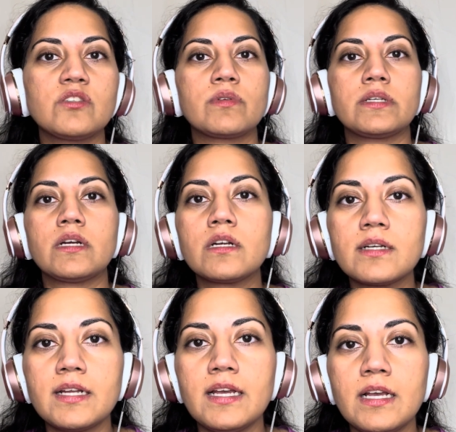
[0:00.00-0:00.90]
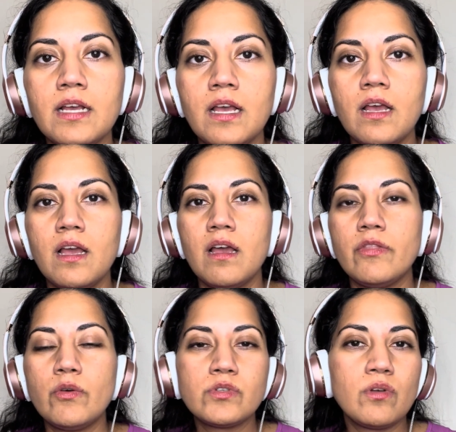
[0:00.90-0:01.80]
really hurting?
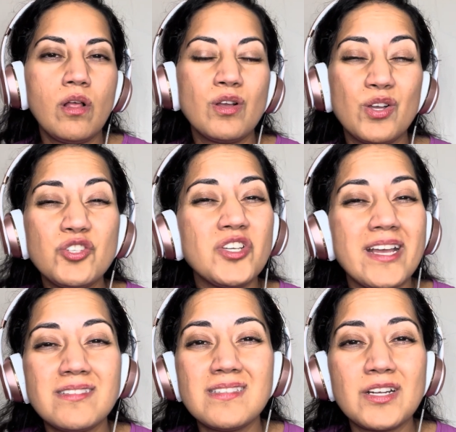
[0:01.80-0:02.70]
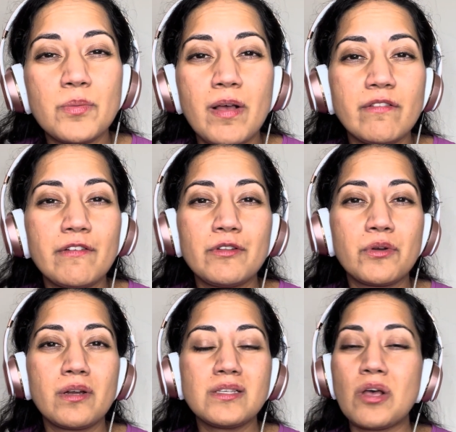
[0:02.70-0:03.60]
Those are all good chances that your pelvic
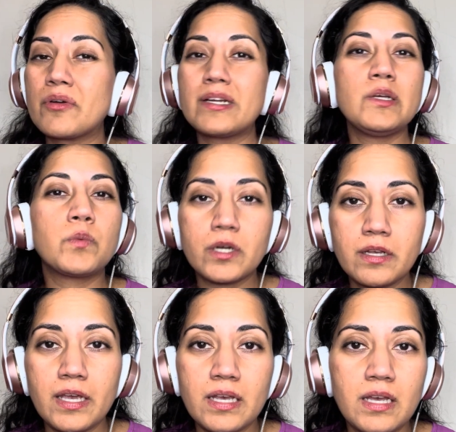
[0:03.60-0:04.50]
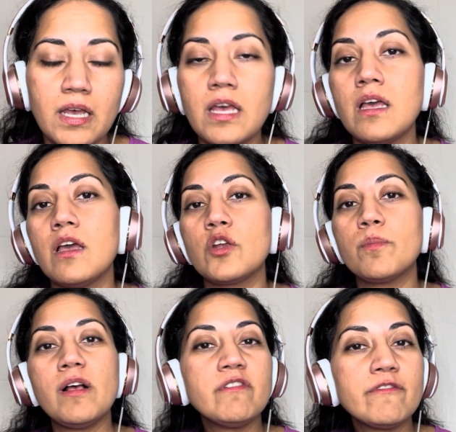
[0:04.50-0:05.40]
floor is already working. Your
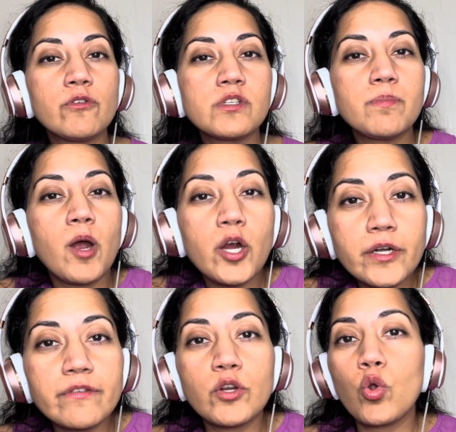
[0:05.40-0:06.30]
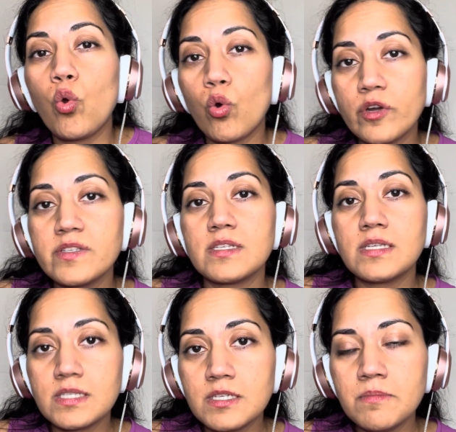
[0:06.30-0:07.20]
pelvic floor is part of your core
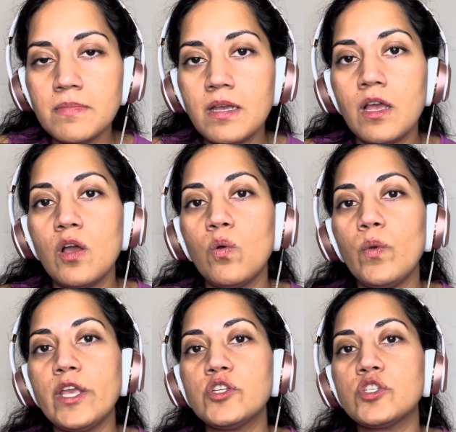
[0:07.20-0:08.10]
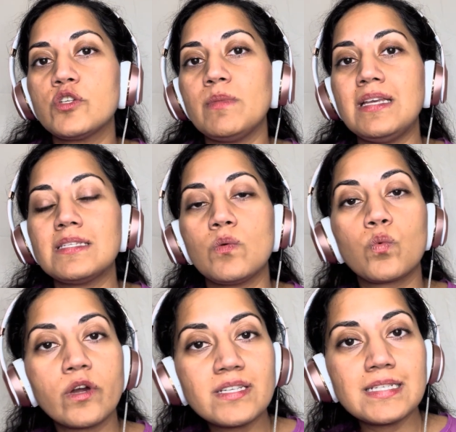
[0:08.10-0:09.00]
system, which means it
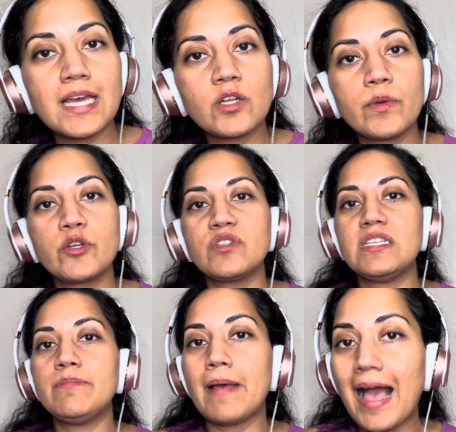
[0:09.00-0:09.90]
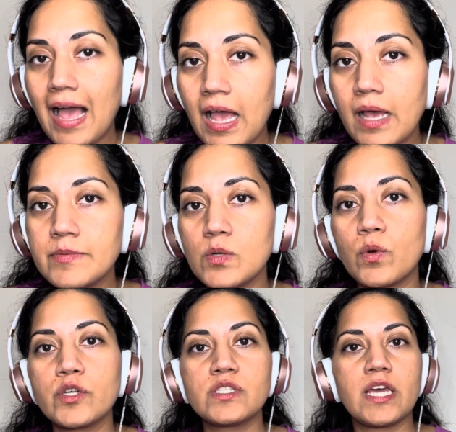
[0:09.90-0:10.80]
works together with your deep abs. It
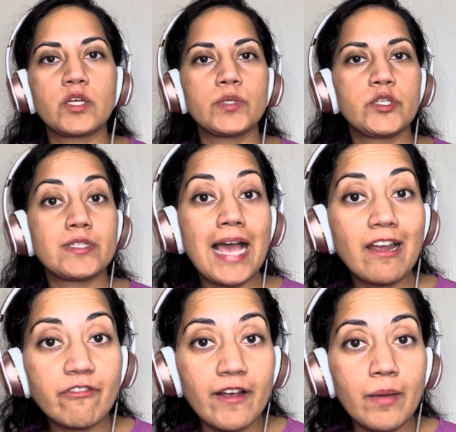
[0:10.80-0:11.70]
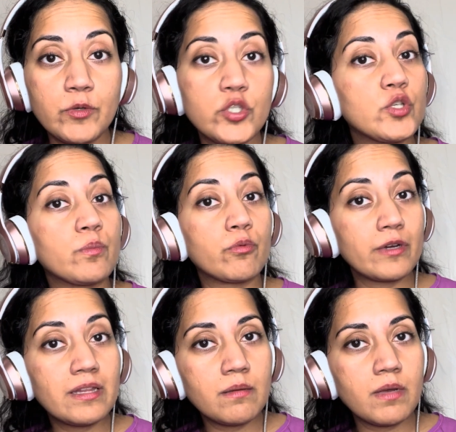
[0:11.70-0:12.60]
works together with your diaphragm, which is your
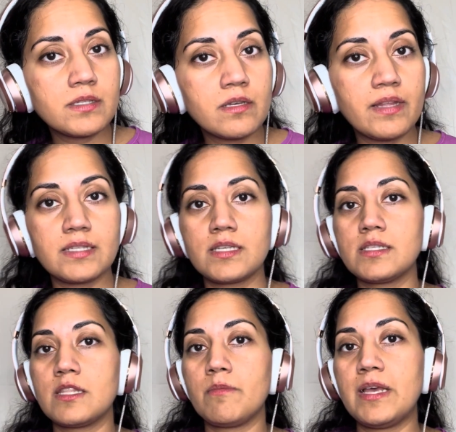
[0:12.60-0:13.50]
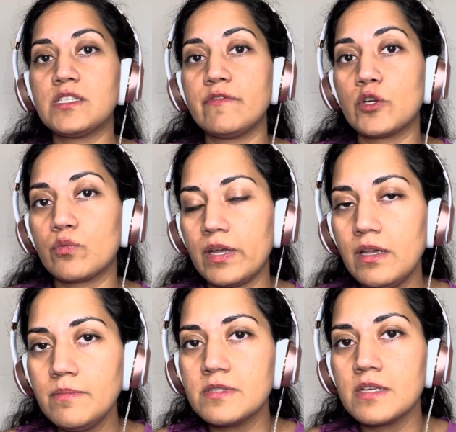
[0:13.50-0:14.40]
breathing muscle that sits at the base of your
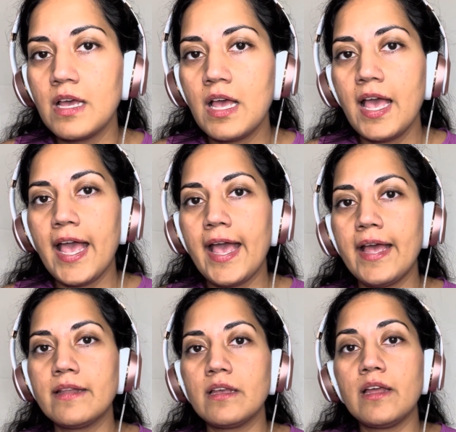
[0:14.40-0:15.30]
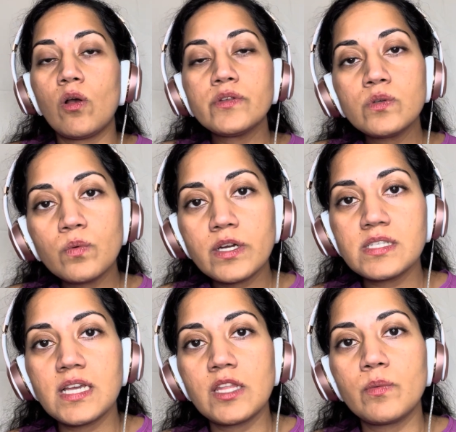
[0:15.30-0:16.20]
ribs. And it also works
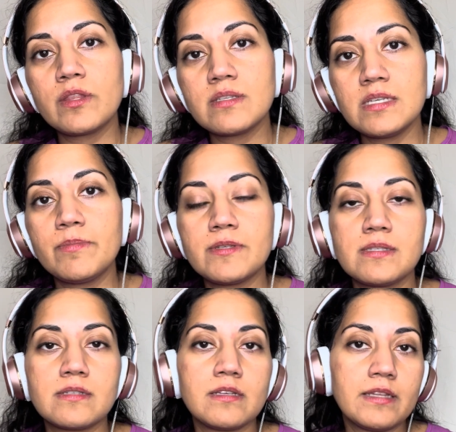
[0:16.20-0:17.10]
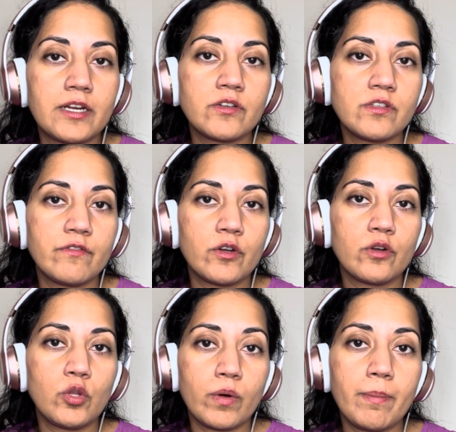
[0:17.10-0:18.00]
together with the deepest layers of
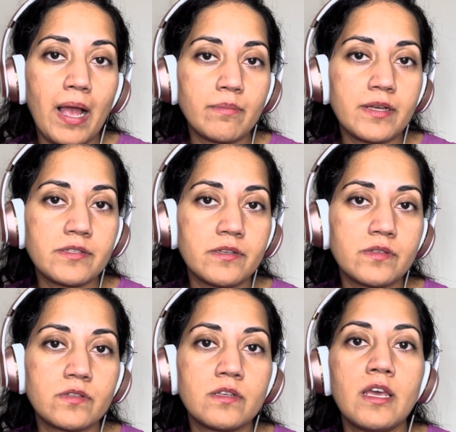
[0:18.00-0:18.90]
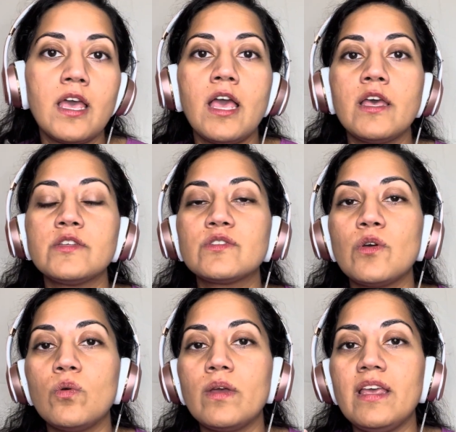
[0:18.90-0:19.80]
your lower back muscles.
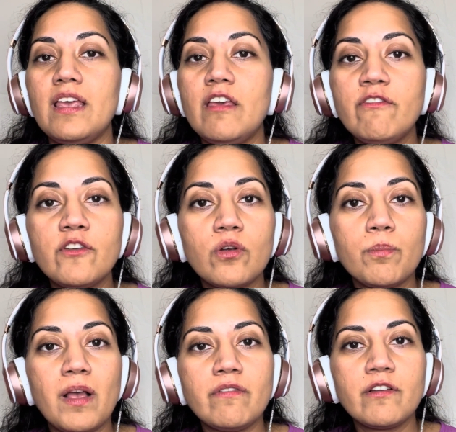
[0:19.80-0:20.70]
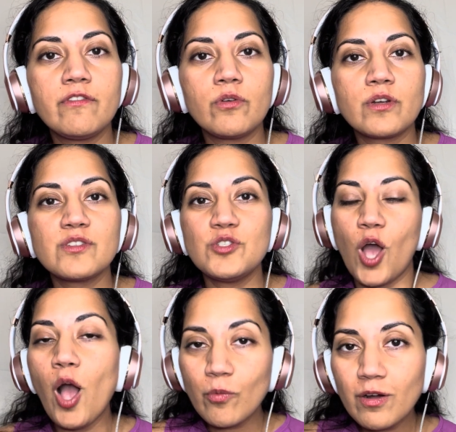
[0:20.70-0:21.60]
So if your pelvic floor is
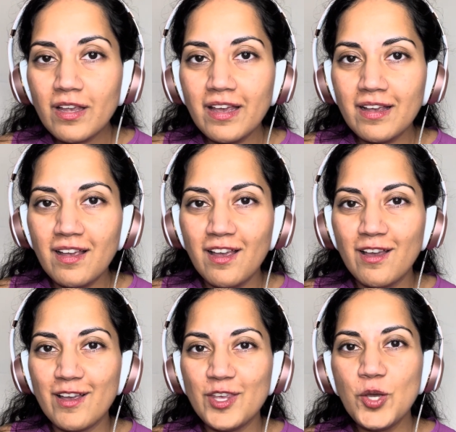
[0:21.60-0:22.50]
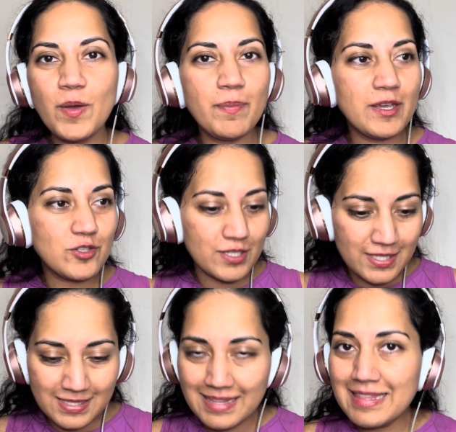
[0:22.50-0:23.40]
not working, you would be
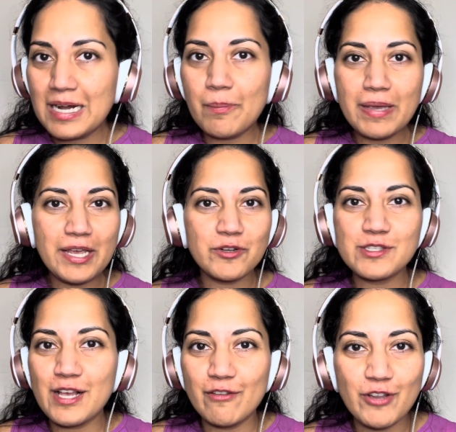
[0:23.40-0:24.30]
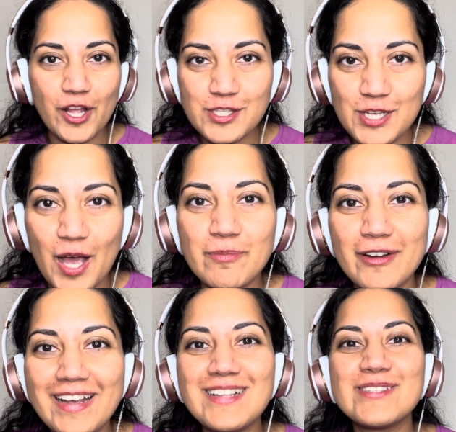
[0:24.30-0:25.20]
just sitting there peeing yourself nonstop,
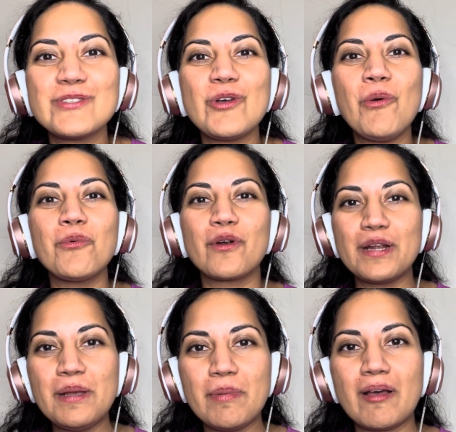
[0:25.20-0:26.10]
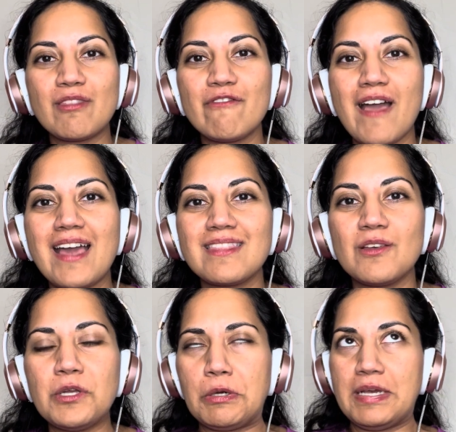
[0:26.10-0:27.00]
right? So don't worry about the fact,
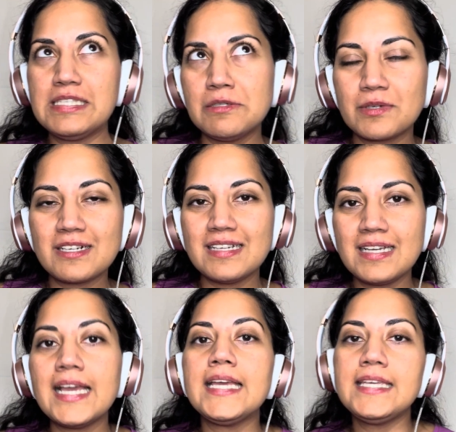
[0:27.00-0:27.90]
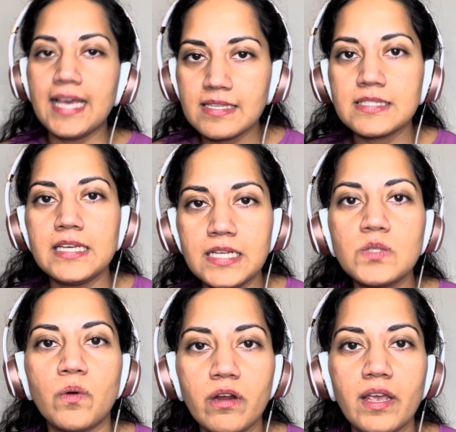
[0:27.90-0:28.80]
is it working? Yes, it is
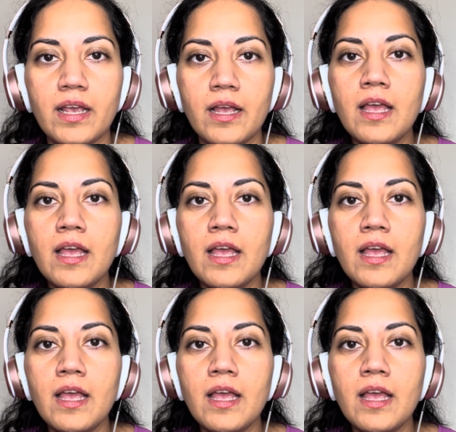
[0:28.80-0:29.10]
working.